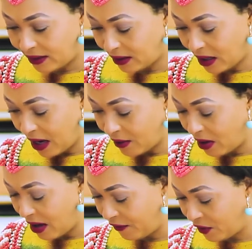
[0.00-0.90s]
God.
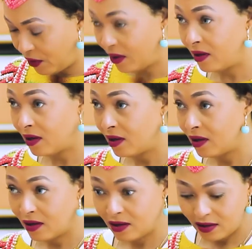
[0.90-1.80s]
You see, there
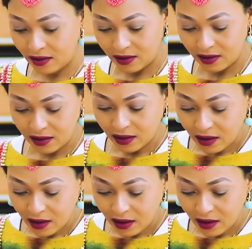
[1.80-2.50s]
is green there.